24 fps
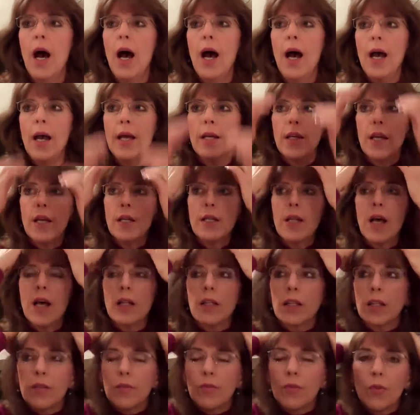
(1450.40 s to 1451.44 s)
I had
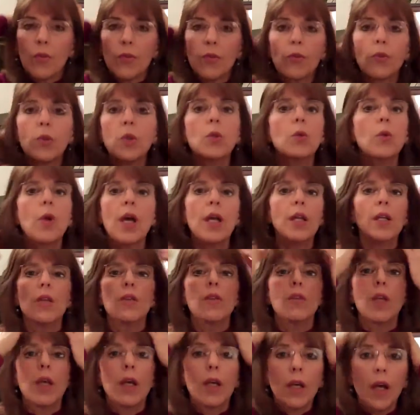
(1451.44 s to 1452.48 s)
not lived through
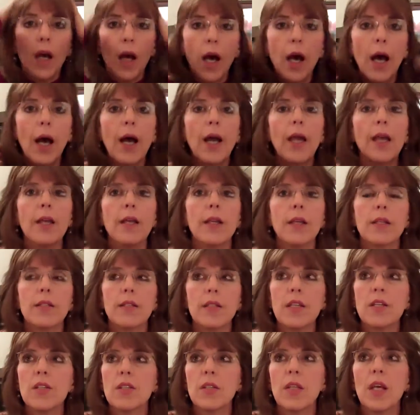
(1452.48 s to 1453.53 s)
anything. I,
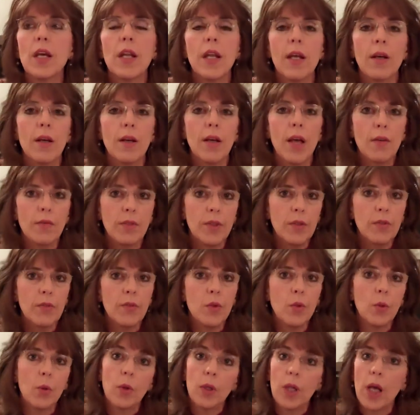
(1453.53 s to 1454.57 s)
since then, have lived
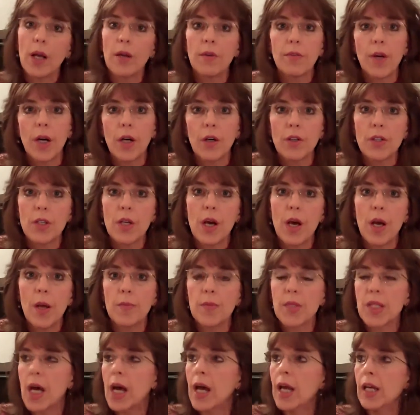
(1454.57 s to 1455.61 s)
through a lot of hard
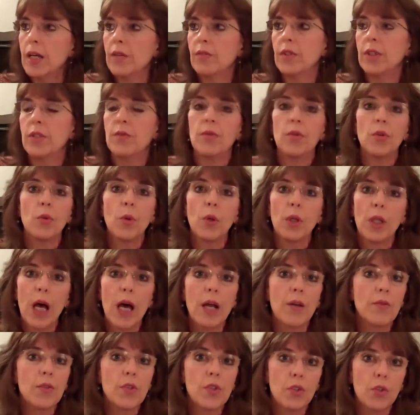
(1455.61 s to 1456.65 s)
times. I have lived through a
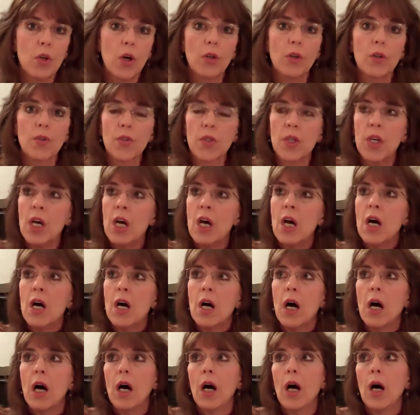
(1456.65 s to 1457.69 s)
lot of struggles,
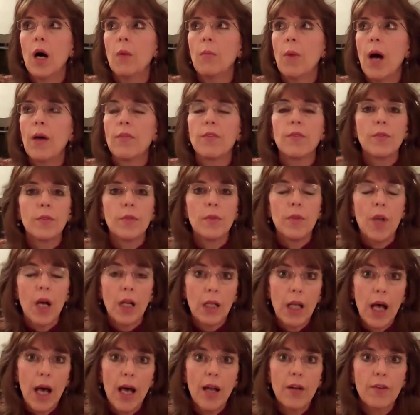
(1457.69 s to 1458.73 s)
a
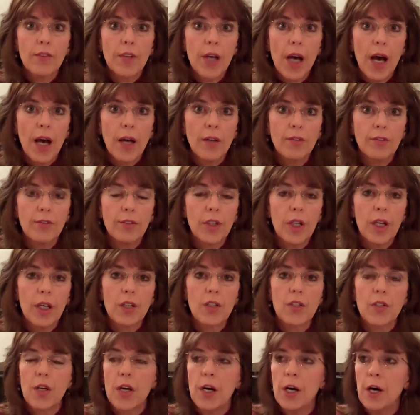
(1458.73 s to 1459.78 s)
lot of
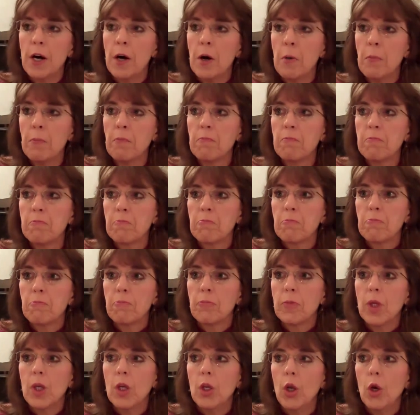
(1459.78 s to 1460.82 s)
conflict.
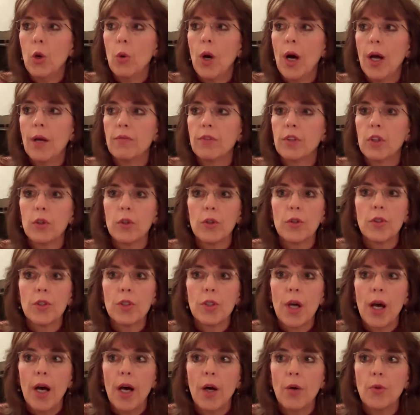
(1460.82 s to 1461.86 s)
I've learned
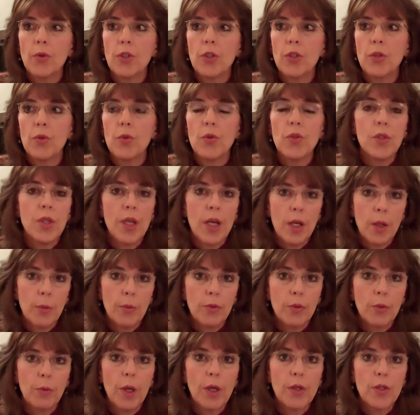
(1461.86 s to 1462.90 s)
how to stand
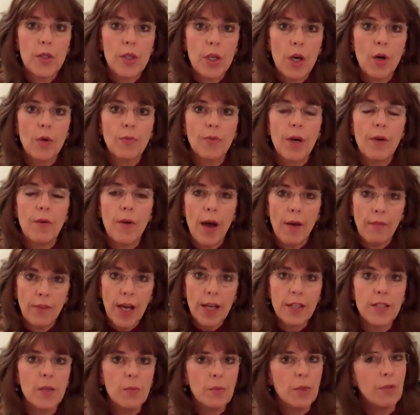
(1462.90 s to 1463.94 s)
up for myself. I've
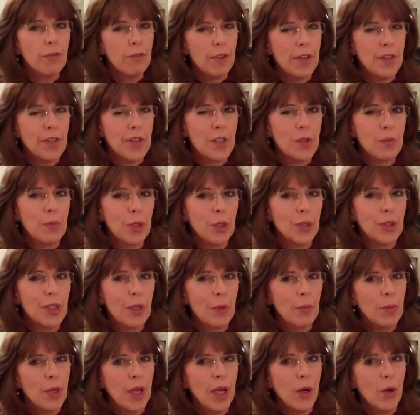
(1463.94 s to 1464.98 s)
got some defenses built
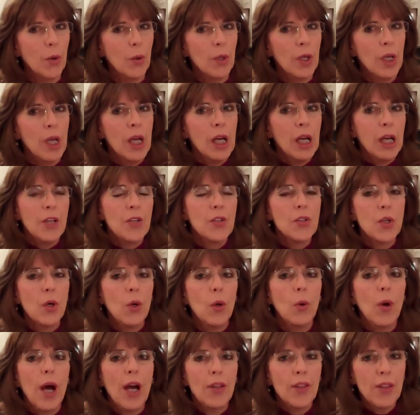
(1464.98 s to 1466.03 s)
up now.
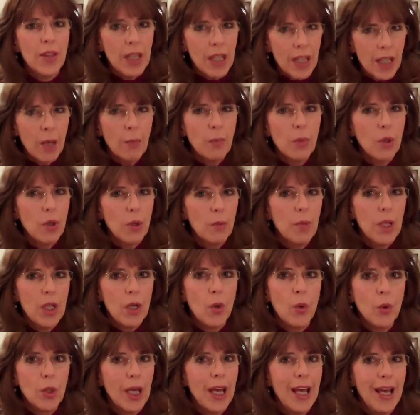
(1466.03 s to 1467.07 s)
So I think I'm going to
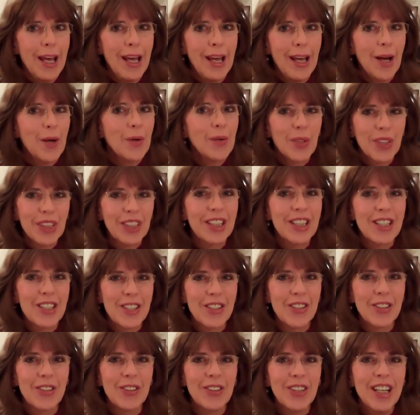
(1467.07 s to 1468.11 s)
be okay. I really
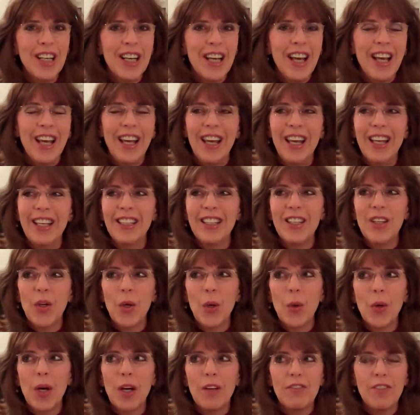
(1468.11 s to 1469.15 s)
do. And,
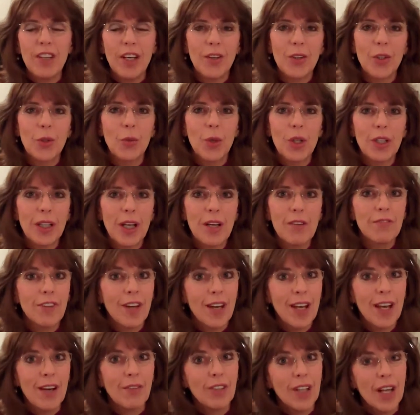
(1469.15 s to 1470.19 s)
I value what life
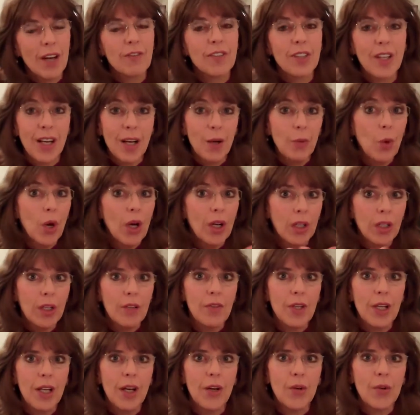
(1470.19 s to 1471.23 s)
I have left, and I want to
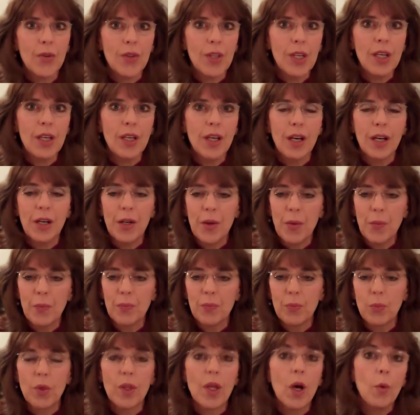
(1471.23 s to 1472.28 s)
live it healthy
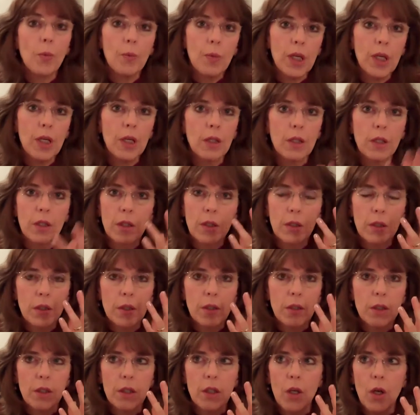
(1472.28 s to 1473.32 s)
without being,
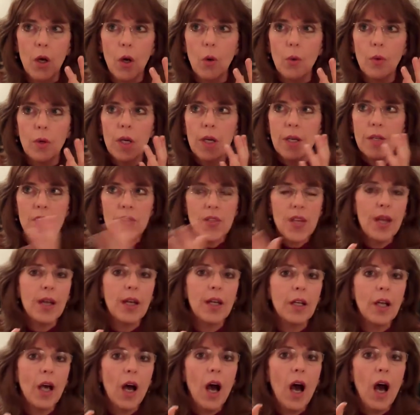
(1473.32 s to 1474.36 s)

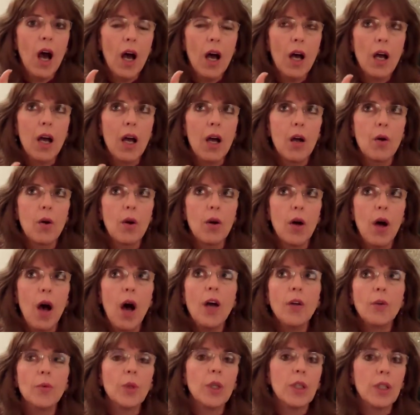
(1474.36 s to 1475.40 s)
setting
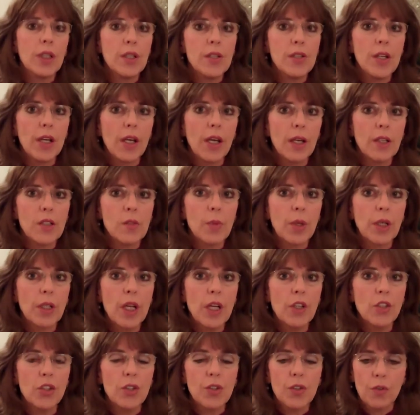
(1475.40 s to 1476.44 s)
unrealistic
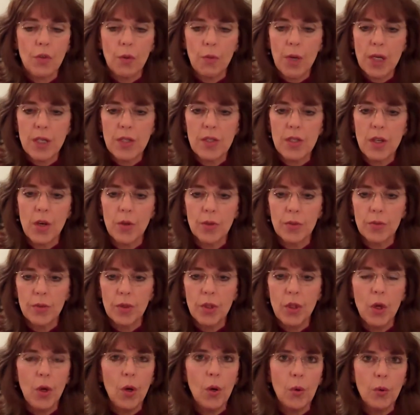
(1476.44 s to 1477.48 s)
expectations for myself.
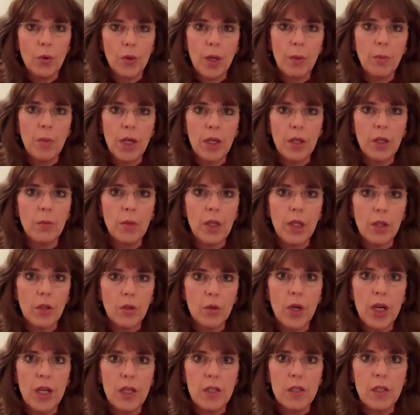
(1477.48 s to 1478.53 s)
I'm not going to be a
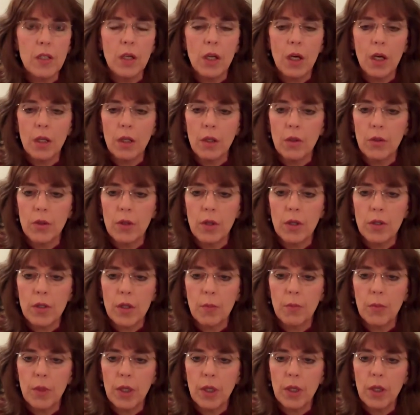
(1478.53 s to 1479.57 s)
crazed nut or
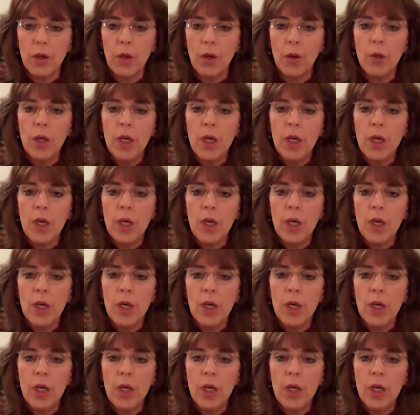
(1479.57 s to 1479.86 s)
something,